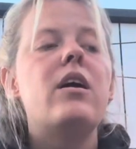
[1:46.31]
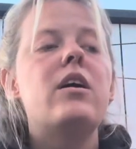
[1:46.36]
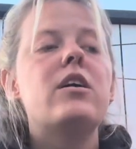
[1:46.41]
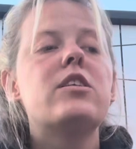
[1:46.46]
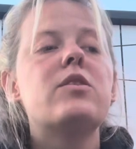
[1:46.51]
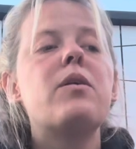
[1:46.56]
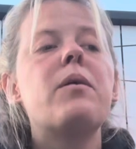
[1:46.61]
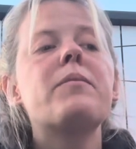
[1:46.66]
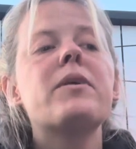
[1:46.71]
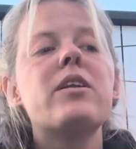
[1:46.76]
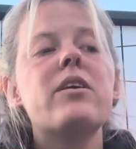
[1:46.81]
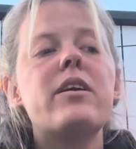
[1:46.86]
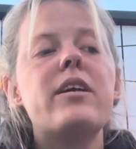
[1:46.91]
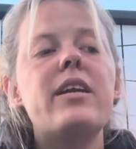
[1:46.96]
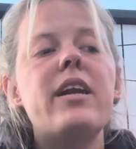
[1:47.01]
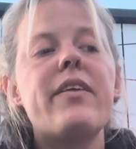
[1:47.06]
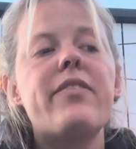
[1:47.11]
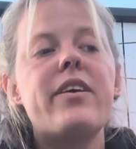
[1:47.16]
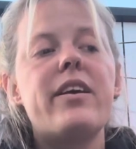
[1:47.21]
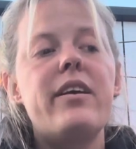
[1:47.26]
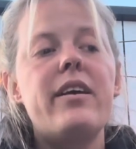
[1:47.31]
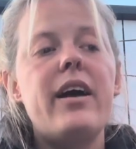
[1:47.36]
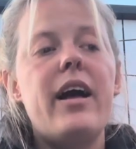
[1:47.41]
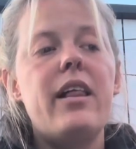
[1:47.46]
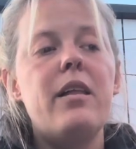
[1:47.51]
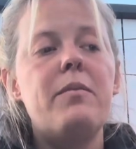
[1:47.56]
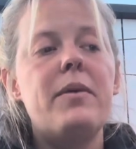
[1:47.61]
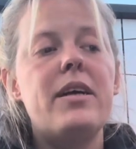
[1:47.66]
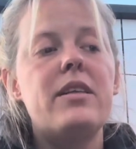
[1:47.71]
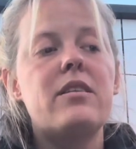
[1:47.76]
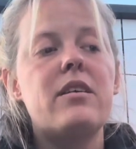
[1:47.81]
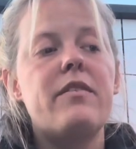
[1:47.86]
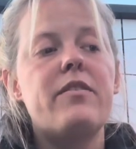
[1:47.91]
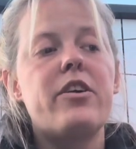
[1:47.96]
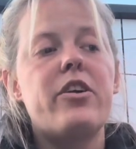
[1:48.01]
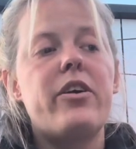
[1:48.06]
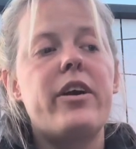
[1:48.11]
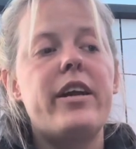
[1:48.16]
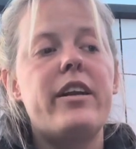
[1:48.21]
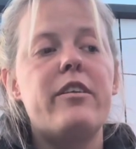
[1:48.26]
So when we're looking at the key elements of a
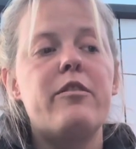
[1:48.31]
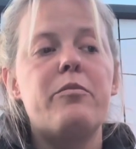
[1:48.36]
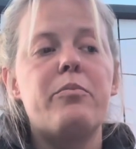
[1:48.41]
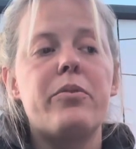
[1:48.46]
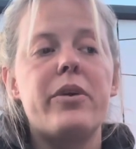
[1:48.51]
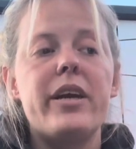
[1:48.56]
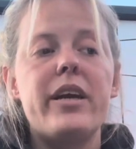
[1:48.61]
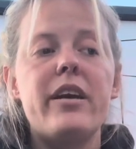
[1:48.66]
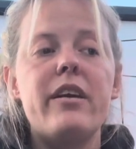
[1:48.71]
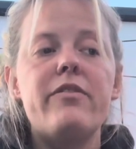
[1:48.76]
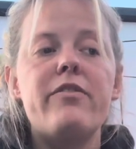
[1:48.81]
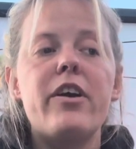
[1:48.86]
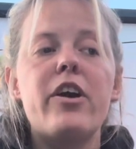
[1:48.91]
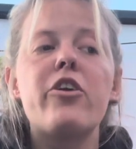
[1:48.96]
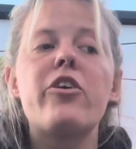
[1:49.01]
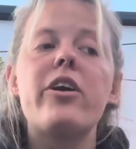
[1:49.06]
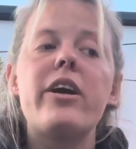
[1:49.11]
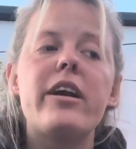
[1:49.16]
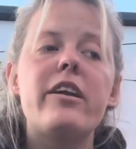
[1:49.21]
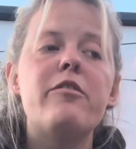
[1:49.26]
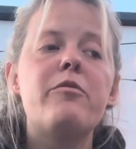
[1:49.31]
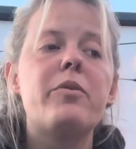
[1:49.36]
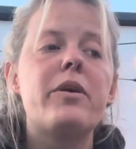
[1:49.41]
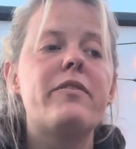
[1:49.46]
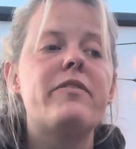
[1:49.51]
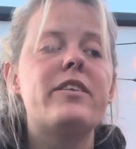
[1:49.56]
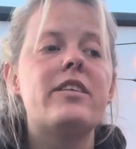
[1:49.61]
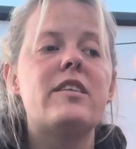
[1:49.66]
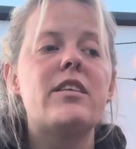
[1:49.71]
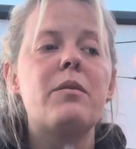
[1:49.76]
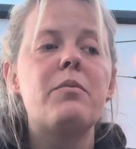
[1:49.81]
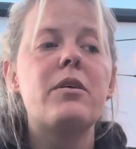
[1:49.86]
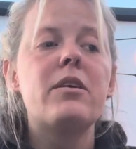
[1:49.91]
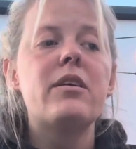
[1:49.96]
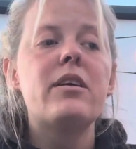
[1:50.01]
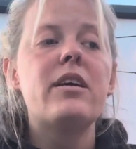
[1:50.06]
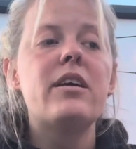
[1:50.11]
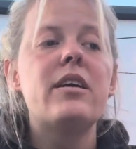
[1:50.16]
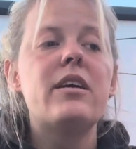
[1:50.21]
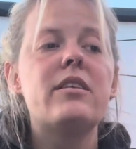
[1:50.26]
creative brief is
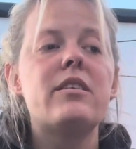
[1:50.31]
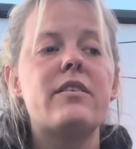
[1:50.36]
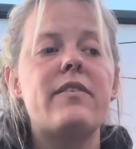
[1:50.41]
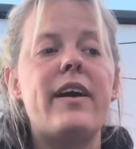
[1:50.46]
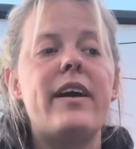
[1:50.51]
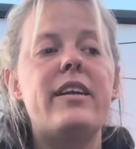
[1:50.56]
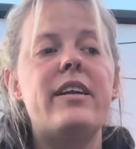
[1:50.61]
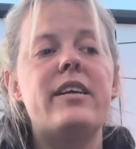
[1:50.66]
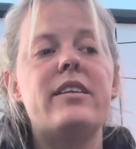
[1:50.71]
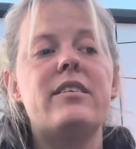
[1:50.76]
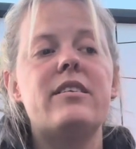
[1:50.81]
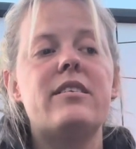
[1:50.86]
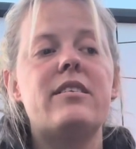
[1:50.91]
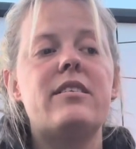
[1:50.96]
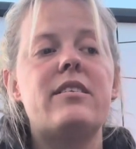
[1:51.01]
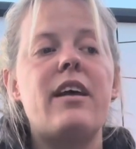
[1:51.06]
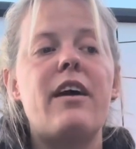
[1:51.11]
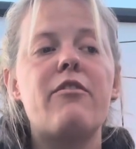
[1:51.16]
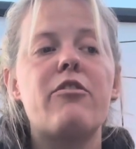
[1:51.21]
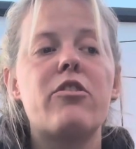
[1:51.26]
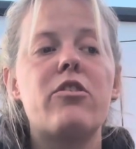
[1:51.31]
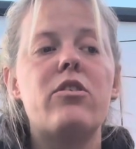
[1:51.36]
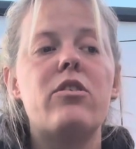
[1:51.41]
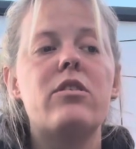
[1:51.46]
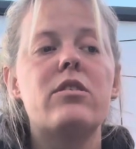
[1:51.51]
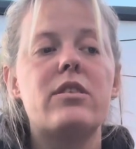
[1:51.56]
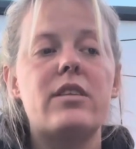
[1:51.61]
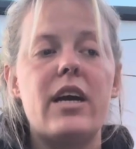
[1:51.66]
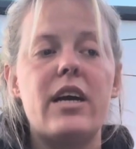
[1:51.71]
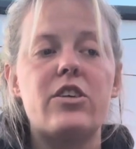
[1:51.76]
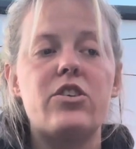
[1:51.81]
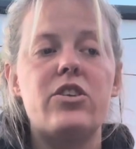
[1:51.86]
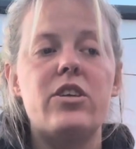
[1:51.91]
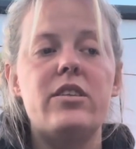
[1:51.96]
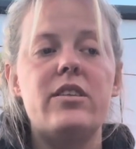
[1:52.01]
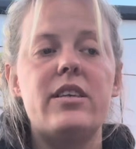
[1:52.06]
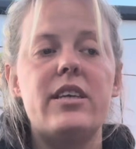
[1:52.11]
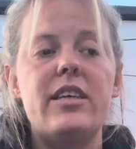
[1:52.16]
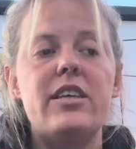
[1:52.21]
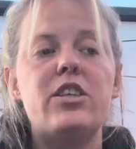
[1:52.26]
typically divided into several
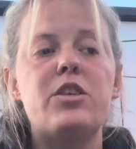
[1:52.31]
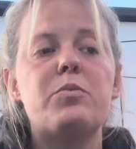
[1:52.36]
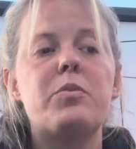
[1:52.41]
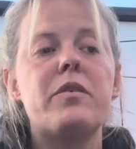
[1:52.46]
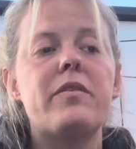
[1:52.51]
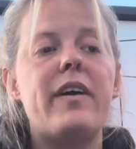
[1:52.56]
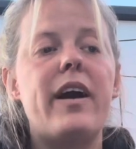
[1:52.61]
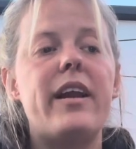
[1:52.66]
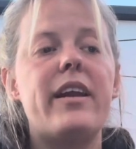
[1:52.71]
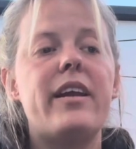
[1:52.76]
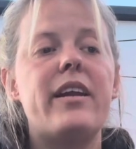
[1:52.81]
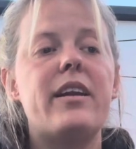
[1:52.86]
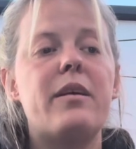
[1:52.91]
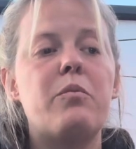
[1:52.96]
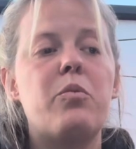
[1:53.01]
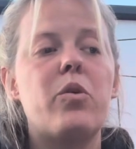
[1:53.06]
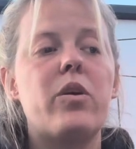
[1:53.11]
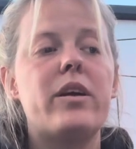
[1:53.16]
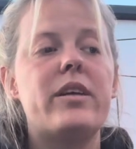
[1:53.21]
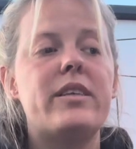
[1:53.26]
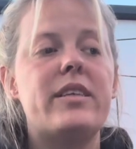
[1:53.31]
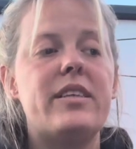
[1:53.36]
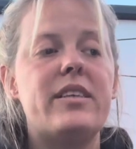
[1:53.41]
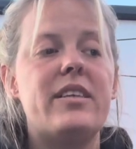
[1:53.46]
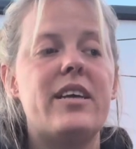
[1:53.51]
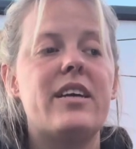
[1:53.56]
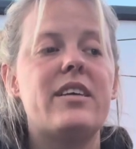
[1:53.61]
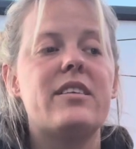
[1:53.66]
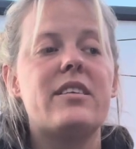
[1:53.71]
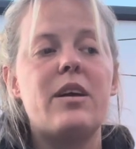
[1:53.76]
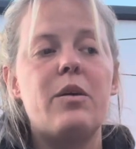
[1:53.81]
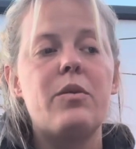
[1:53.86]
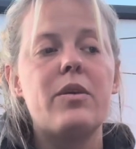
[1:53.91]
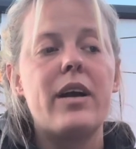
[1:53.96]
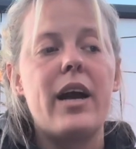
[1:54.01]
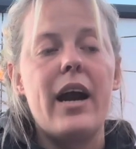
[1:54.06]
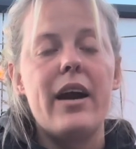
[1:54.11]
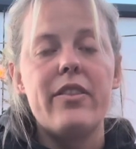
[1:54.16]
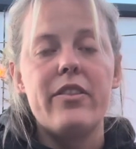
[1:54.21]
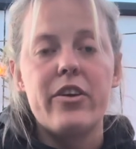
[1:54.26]
sections, each providing important details that will
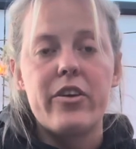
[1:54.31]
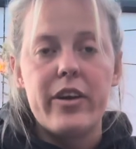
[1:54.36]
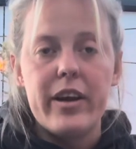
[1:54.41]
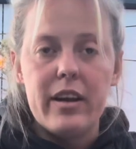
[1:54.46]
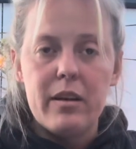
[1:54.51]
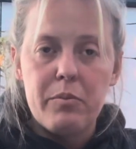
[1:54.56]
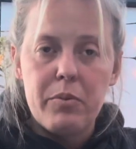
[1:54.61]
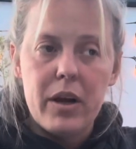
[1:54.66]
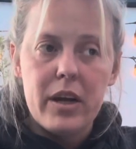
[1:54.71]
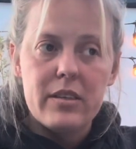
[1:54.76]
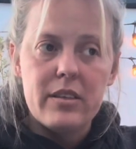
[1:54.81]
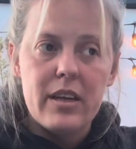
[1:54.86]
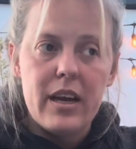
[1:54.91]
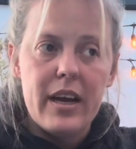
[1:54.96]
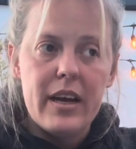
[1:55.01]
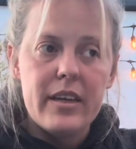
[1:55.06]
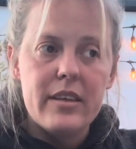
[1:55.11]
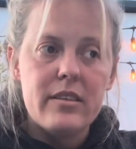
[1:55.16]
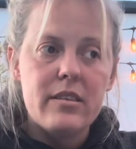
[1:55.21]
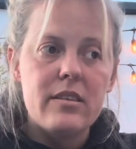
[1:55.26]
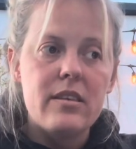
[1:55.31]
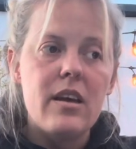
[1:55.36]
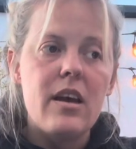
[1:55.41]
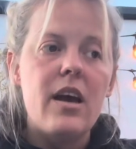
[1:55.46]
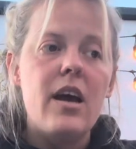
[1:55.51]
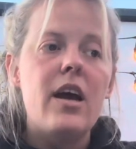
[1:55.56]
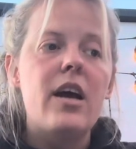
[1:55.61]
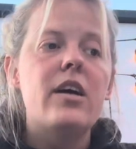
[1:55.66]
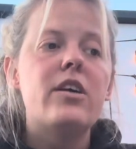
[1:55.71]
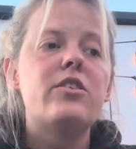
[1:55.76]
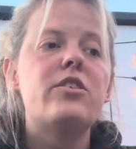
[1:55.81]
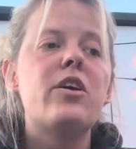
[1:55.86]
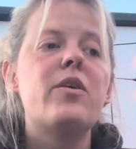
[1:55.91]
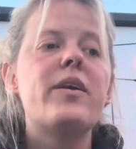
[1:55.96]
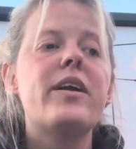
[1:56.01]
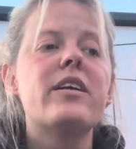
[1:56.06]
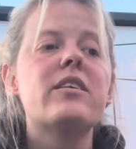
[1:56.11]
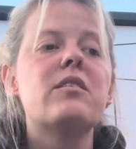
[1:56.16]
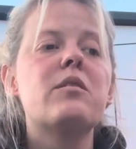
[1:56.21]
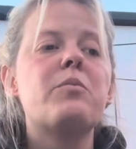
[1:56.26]
guide the creative process. So
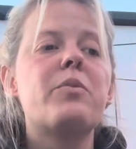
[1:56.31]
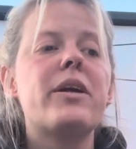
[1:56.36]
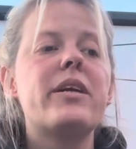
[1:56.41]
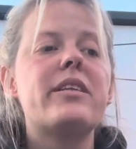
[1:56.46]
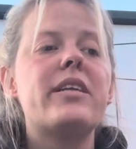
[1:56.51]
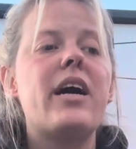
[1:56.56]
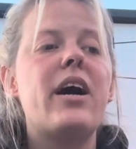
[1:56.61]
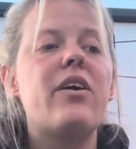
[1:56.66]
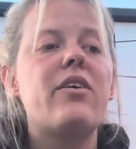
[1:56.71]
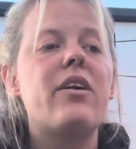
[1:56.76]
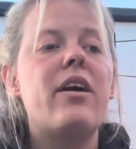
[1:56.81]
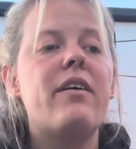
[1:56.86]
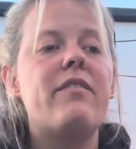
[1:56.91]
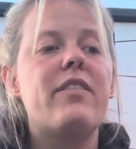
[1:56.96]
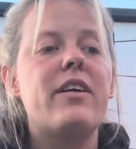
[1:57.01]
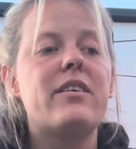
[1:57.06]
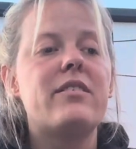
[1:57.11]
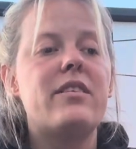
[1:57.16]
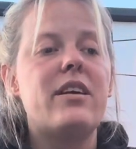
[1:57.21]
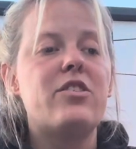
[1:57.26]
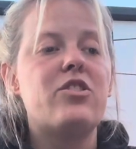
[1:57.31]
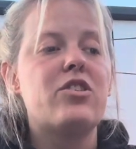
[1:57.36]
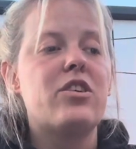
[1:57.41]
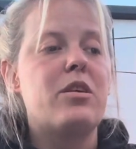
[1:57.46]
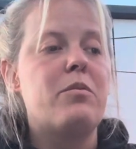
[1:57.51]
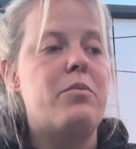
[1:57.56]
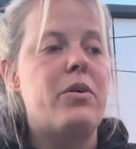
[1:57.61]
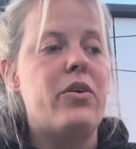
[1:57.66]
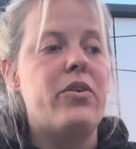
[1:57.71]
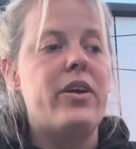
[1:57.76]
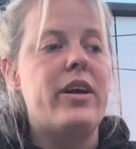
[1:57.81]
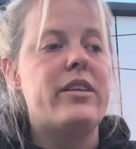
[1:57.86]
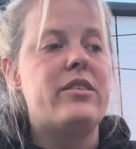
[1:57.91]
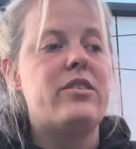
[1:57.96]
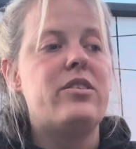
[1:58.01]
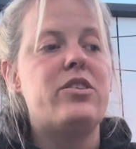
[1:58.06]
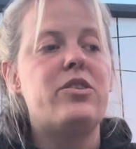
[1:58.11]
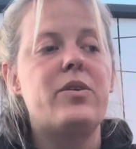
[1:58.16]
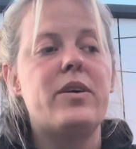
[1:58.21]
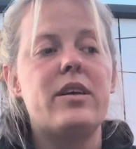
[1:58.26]
here's a breakdown of the essential components
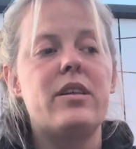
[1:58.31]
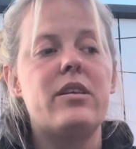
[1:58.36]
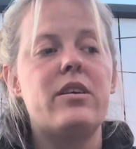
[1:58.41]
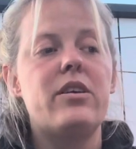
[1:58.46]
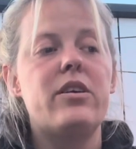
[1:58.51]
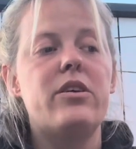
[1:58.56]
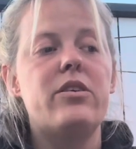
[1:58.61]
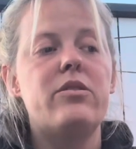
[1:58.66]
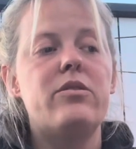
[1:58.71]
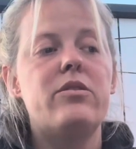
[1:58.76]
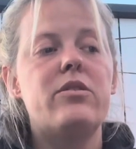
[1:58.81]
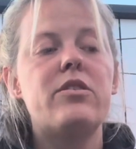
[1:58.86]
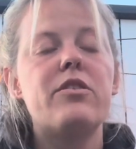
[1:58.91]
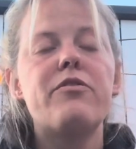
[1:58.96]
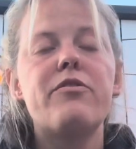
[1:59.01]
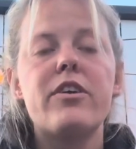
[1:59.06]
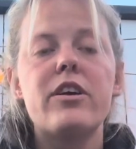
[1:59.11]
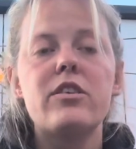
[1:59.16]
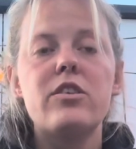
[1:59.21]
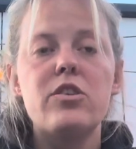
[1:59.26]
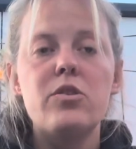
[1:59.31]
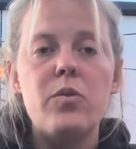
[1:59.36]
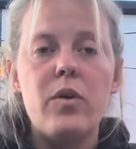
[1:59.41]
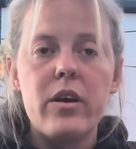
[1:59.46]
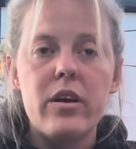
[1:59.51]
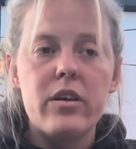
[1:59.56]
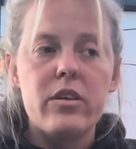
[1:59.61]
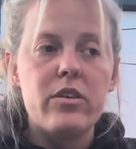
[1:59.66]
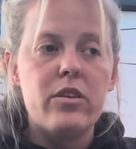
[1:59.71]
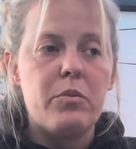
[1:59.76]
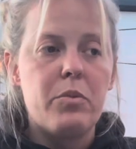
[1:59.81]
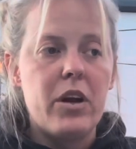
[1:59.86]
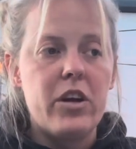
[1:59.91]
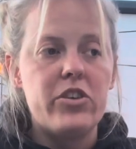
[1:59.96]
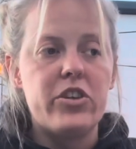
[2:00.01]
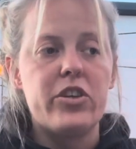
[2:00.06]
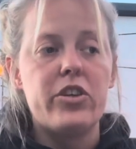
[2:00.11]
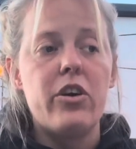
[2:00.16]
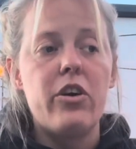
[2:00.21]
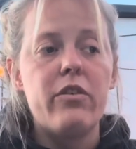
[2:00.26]
to include. So first, you want to include the
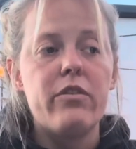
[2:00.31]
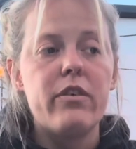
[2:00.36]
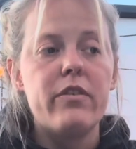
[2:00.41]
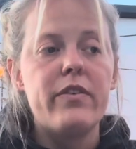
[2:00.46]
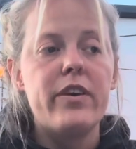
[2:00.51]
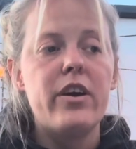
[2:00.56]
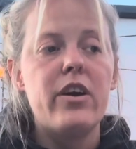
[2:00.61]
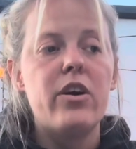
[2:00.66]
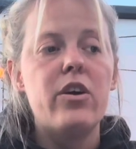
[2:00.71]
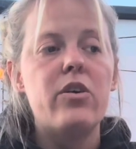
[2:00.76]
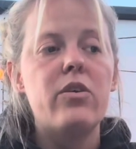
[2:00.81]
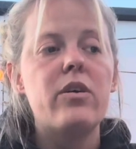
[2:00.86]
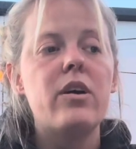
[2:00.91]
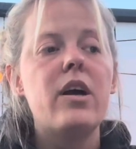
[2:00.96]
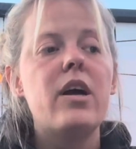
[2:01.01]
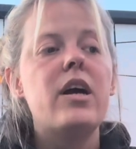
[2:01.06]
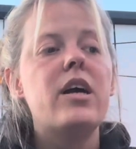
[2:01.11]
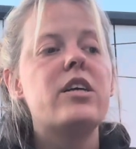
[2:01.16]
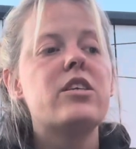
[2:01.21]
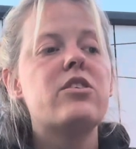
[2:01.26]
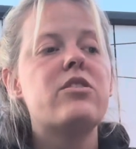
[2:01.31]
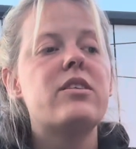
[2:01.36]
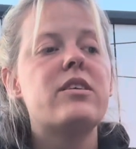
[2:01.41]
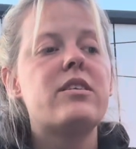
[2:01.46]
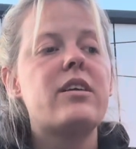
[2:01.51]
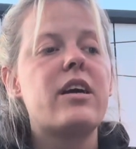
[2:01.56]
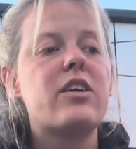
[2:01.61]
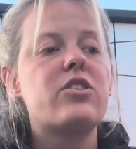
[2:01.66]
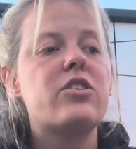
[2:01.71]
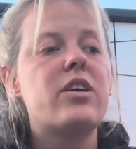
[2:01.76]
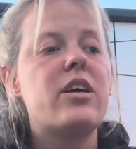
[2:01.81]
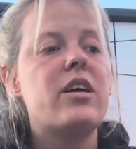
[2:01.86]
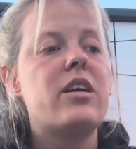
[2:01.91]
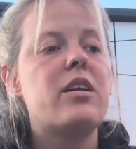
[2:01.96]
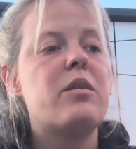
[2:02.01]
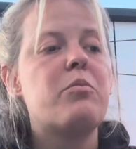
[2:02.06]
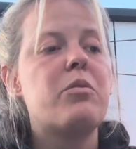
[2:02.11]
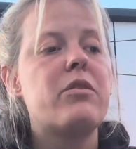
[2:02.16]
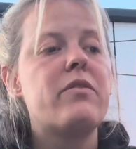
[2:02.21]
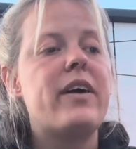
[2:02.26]
project overview. So this
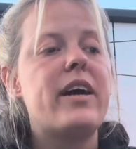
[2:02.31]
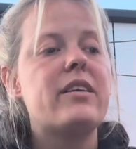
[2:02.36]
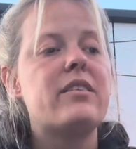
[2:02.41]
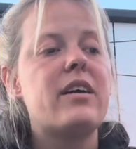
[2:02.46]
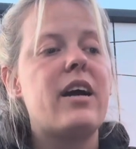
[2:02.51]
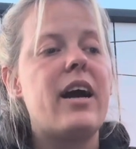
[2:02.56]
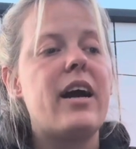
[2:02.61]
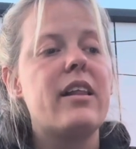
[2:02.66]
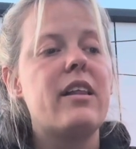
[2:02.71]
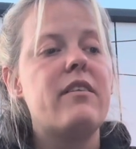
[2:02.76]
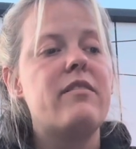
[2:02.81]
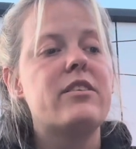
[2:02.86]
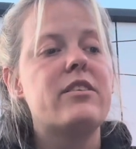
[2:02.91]
section provides a high-level